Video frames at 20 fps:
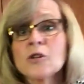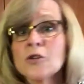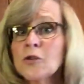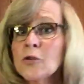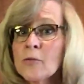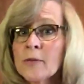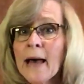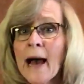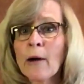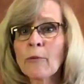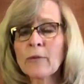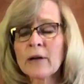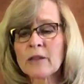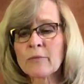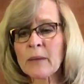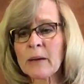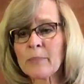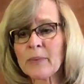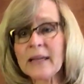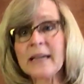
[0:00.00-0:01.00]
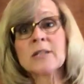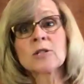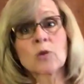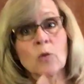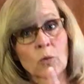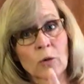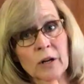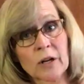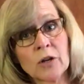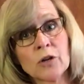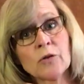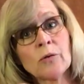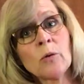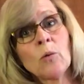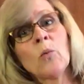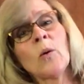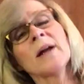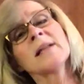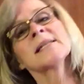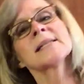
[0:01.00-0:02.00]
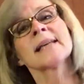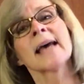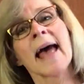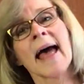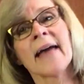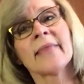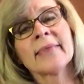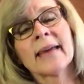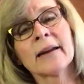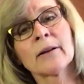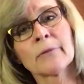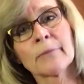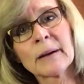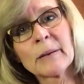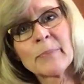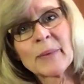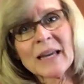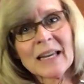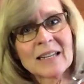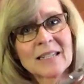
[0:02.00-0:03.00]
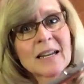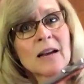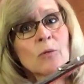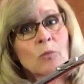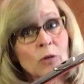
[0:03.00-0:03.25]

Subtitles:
Do that with me, please. We're going to do it once and then a repeat.